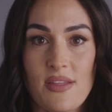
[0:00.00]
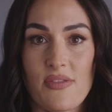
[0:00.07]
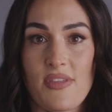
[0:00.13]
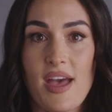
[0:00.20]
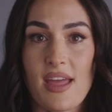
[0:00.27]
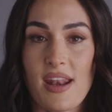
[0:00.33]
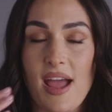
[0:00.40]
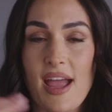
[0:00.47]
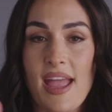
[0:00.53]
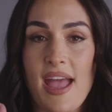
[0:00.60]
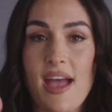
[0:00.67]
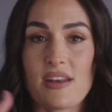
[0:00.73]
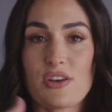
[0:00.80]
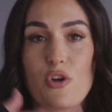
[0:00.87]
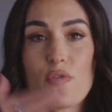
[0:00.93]
that I
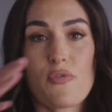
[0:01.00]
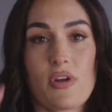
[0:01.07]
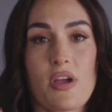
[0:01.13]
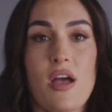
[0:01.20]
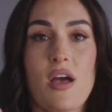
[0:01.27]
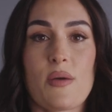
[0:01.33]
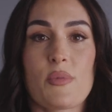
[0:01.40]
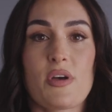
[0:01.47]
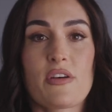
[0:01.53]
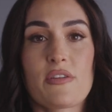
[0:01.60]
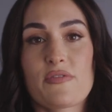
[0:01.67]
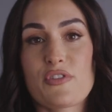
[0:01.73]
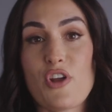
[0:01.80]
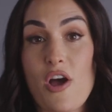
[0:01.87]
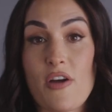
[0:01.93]
had to overcome
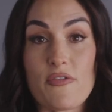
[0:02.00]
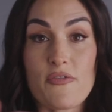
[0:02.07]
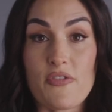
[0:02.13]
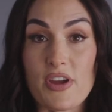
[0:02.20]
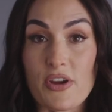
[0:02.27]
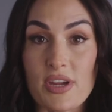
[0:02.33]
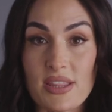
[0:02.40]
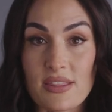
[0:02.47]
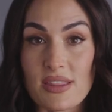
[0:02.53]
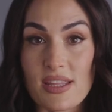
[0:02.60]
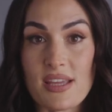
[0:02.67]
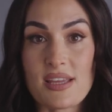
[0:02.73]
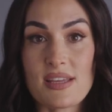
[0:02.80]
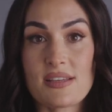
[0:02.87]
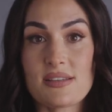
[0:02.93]
of not fearing
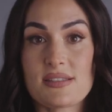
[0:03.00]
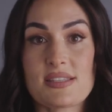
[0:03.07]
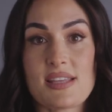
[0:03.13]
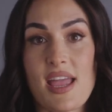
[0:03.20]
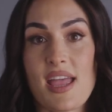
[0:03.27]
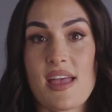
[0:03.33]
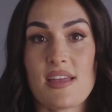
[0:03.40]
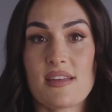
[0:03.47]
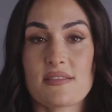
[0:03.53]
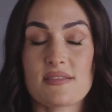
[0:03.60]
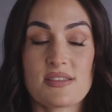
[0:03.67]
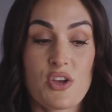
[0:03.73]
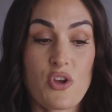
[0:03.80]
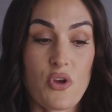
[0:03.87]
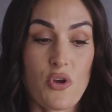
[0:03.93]
things.
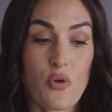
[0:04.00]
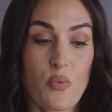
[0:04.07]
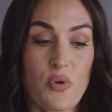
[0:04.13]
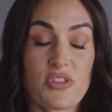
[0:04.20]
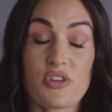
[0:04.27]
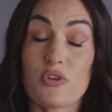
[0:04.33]
And with